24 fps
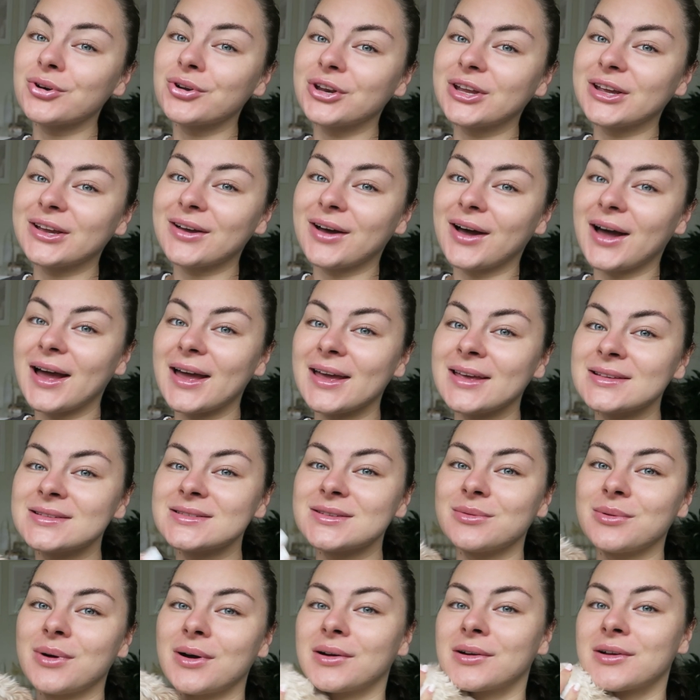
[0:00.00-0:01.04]
morning, guys.
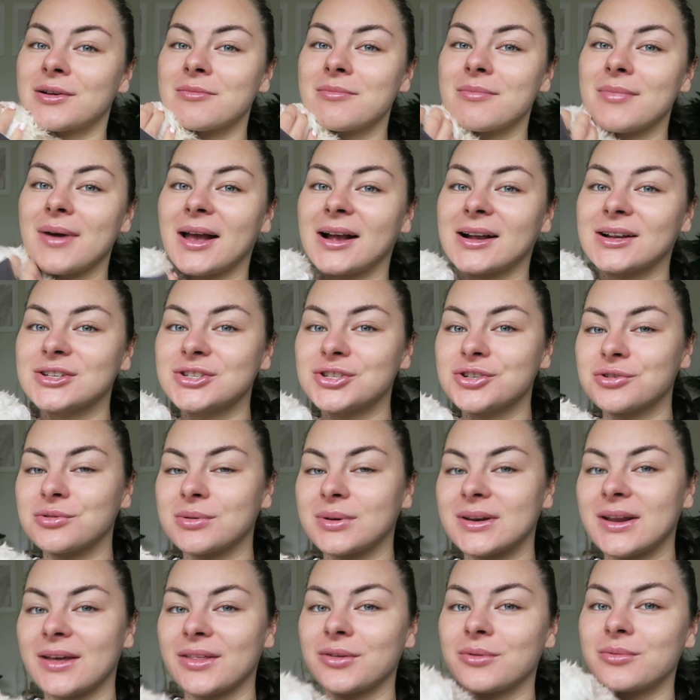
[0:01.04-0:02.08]
Welcome back to
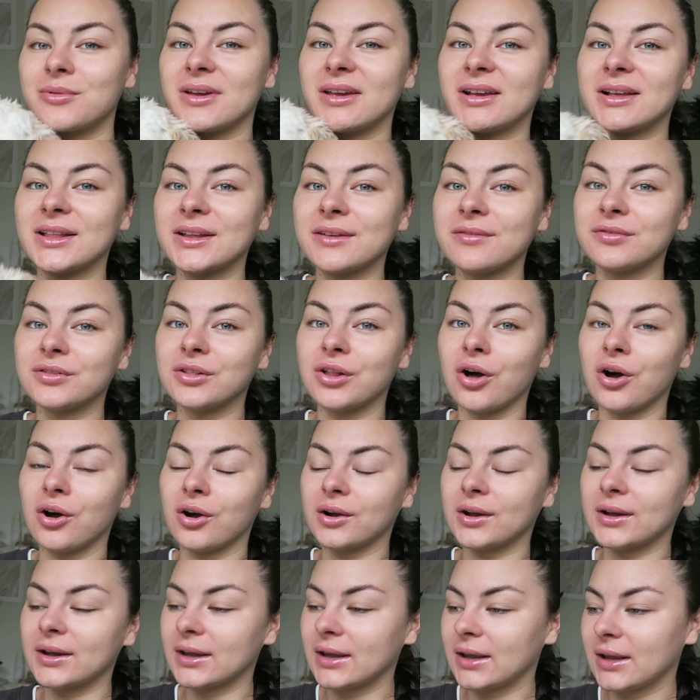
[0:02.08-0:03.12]
another weekly
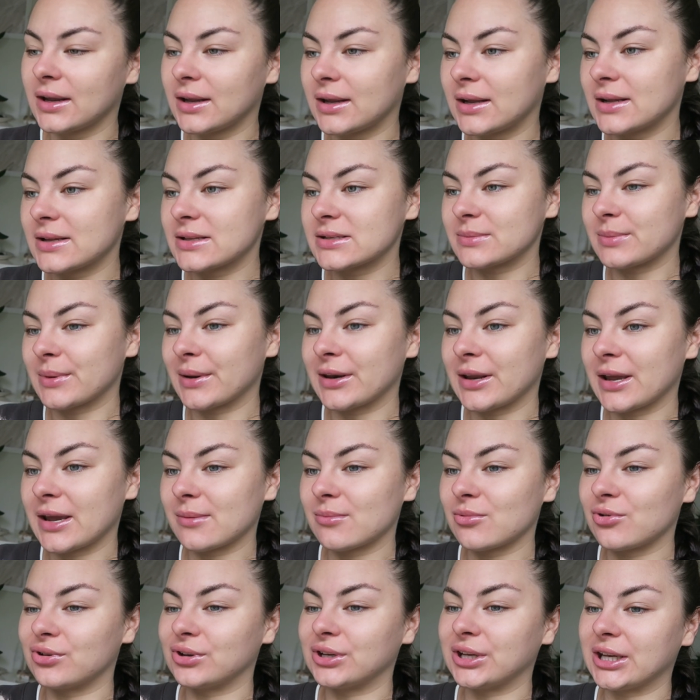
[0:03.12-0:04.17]
vlog. It's Monday
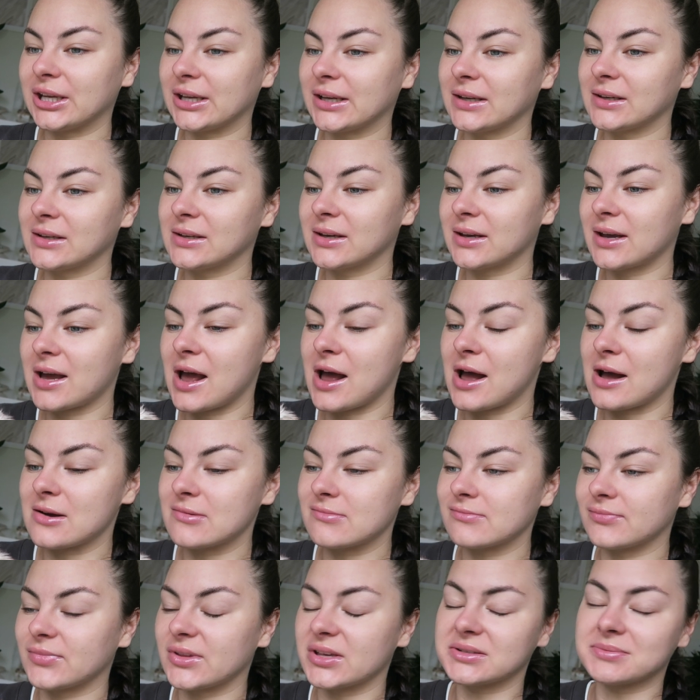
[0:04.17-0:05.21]
morning.
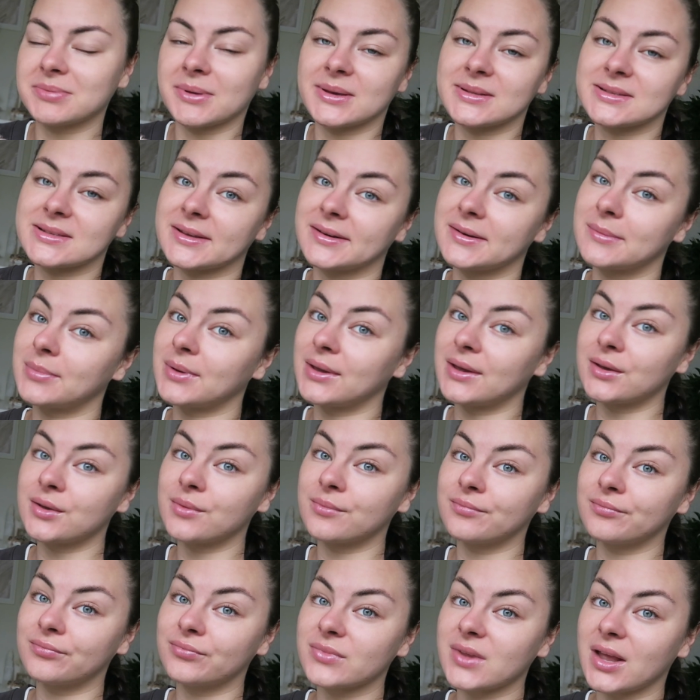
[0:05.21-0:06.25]
This week's gonna
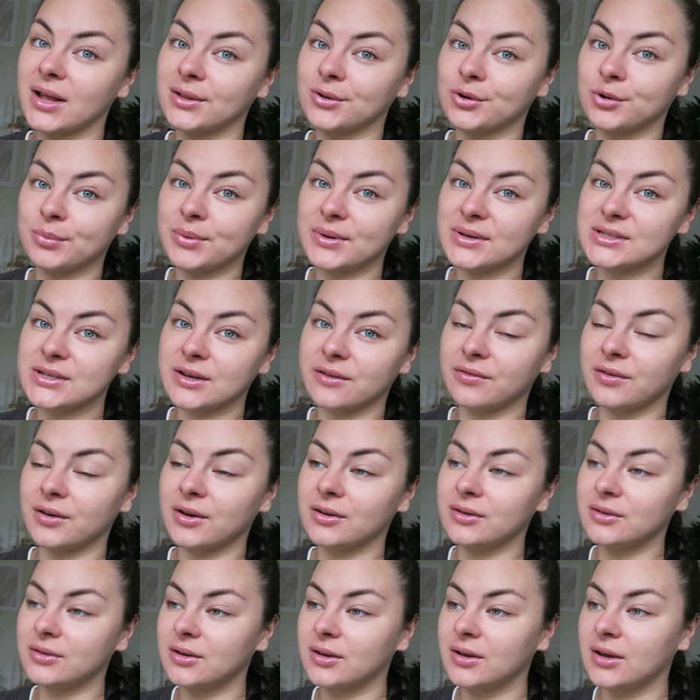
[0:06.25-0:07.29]
be a little bit
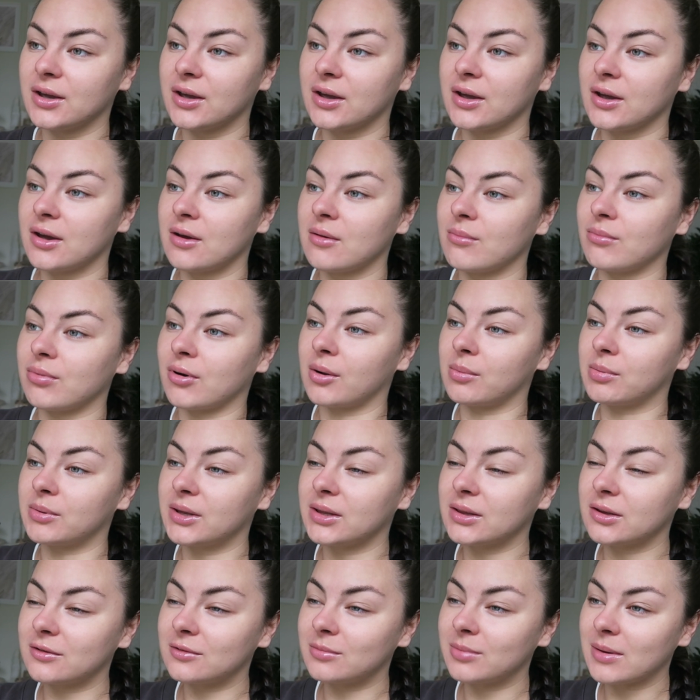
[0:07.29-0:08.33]
different, probably
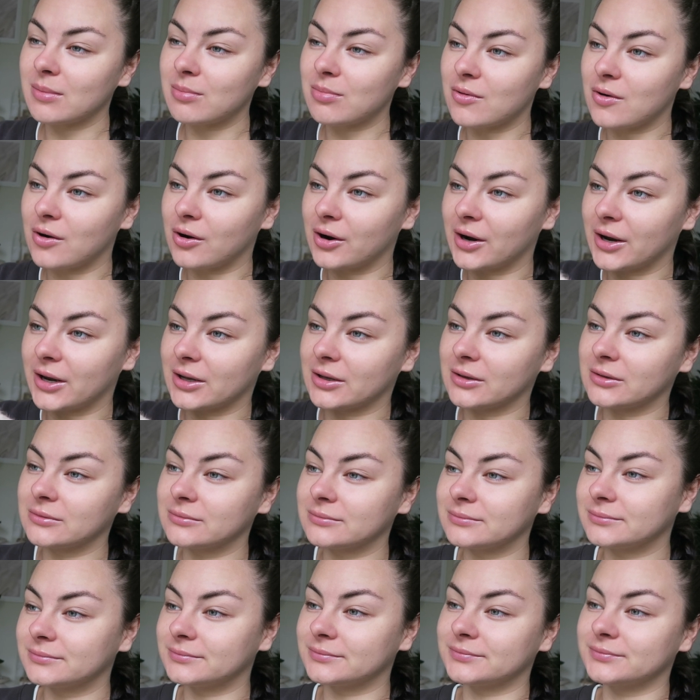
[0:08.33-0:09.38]
a little bit
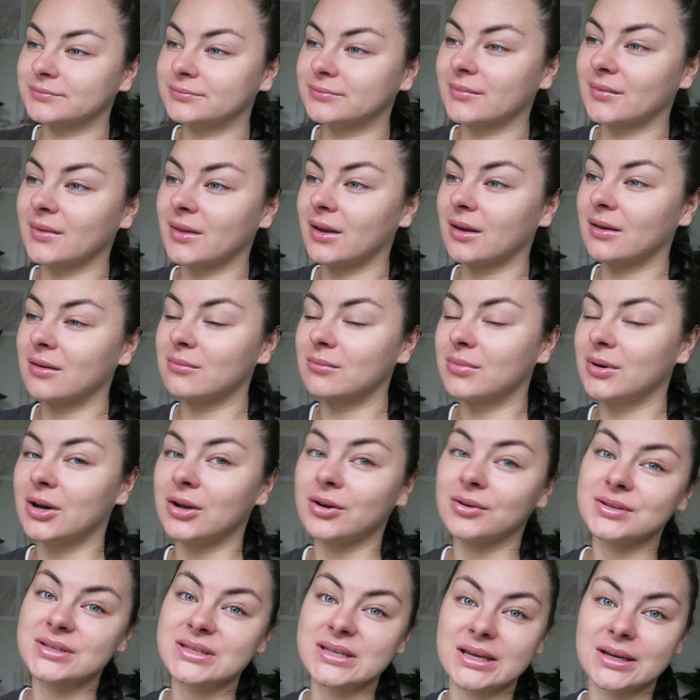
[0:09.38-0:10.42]
boring, but
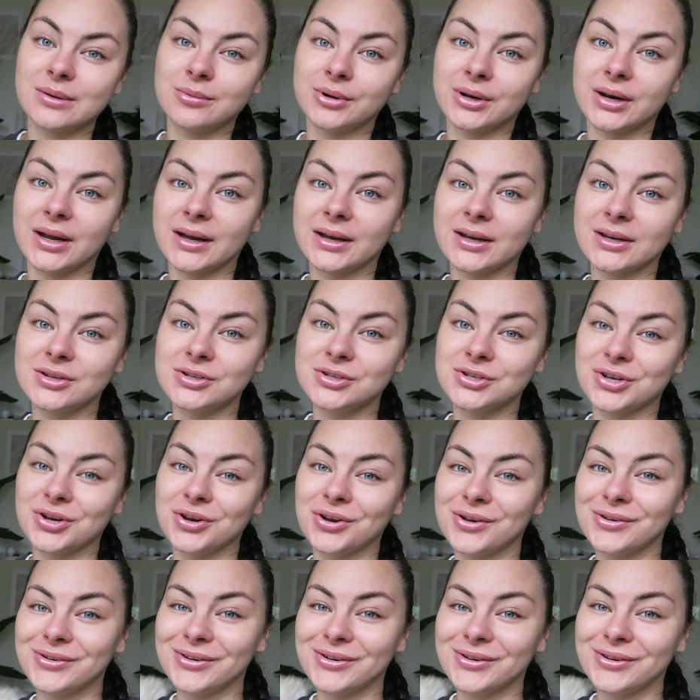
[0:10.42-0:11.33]
I'll see what I can do.